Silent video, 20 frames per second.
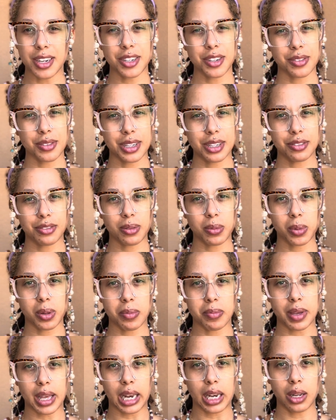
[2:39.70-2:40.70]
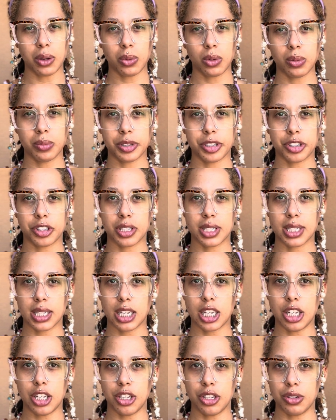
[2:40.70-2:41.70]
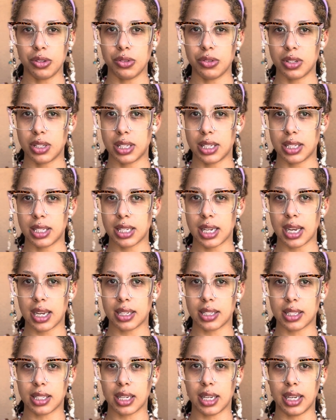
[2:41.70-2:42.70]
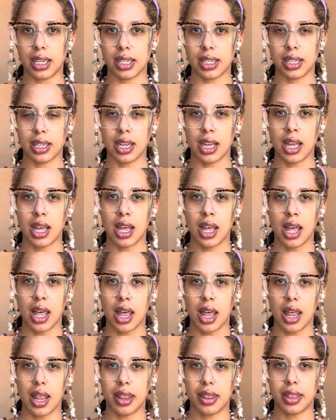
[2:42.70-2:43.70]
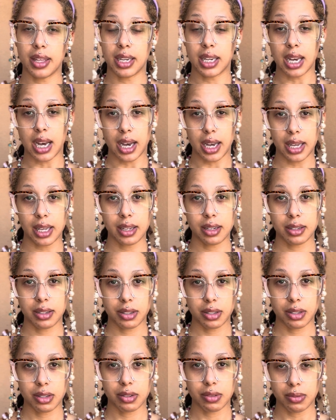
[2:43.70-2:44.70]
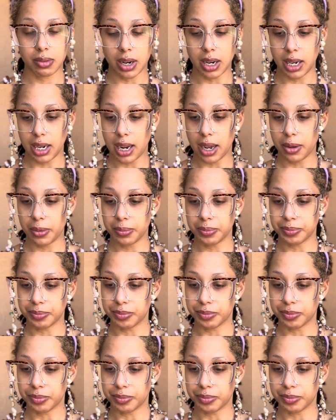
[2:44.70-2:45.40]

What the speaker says: read from the manual, but just use this as like the guides right now.